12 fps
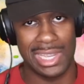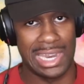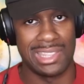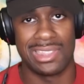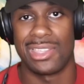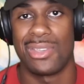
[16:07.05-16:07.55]

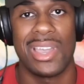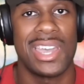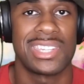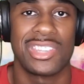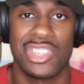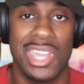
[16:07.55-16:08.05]
anything you
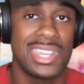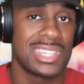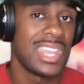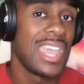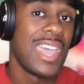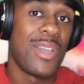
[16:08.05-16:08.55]
guys
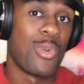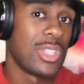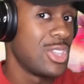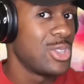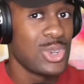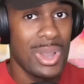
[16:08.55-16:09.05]
suggest when
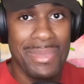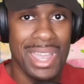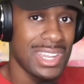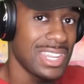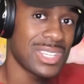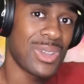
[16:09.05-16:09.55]
you join my
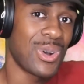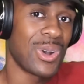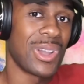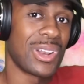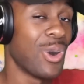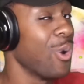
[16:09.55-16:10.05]

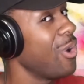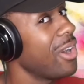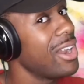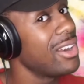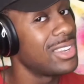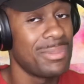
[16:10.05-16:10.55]
Discord
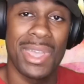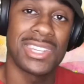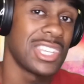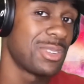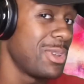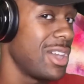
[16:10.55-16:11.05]
or
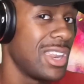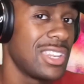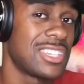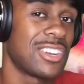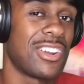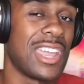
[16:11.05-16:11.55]
message me on
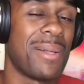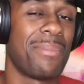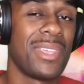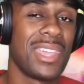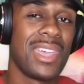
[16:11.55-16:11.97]
Instagram.